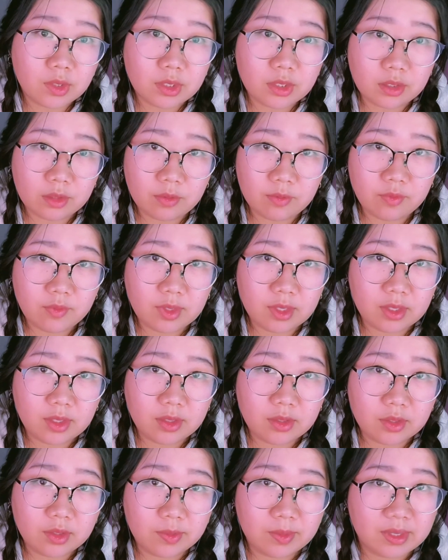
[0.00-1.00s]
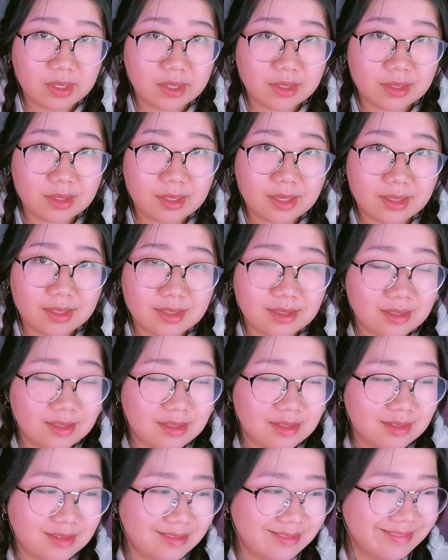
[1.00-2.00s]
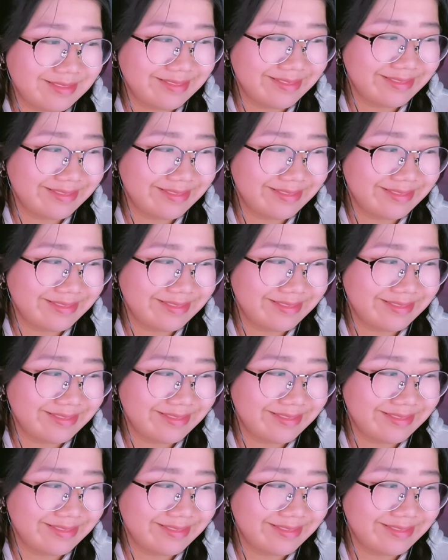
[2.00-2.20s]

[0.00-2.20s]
how did you feel doing the test?